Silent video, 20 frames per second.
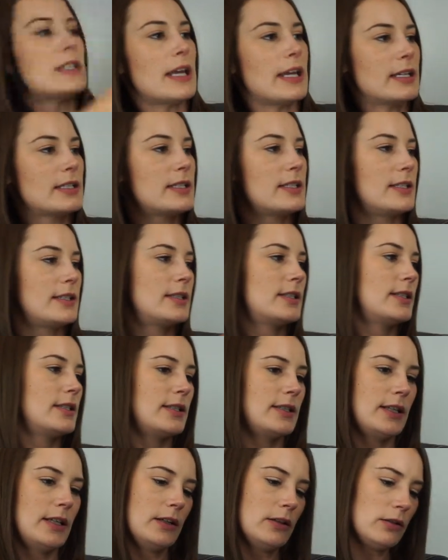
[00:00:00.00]
like
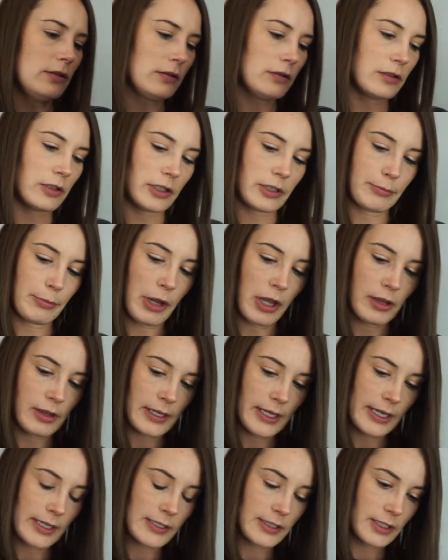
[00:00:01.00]
silk or
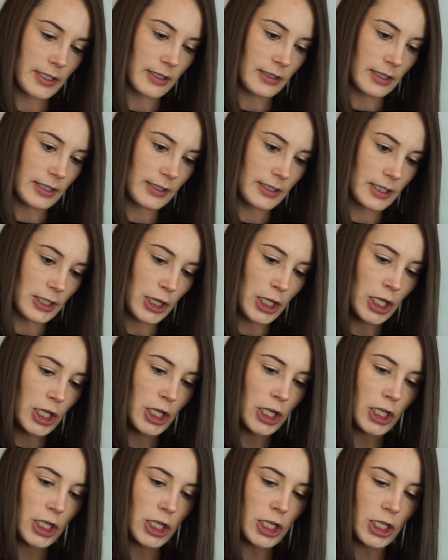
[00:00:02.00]
polyester. Let's
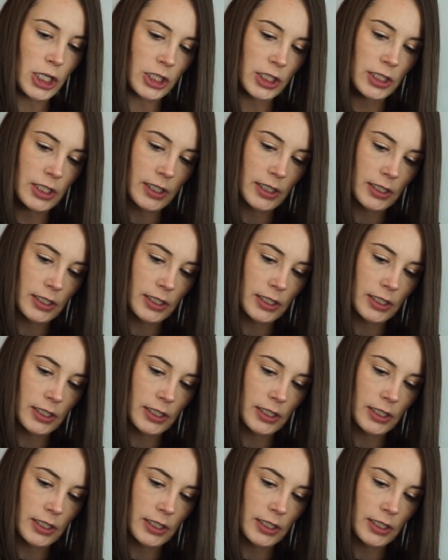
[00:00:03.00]
look.